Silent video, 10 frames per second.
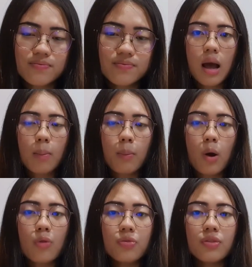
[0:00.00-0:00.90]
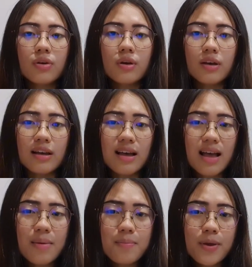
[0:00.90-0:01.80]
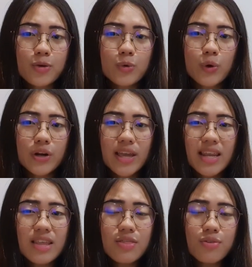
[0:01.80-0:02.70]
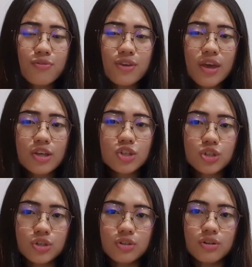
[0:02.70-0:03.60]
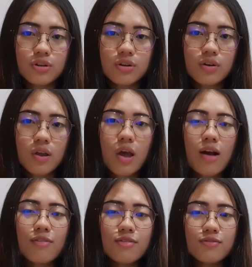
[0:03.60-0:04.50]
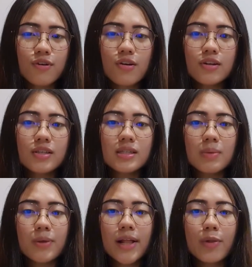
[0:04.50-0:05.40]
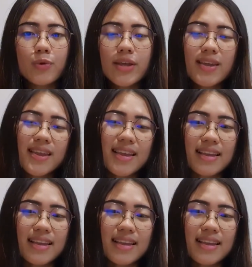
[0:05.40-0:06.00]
About the background identification, we found a similarity,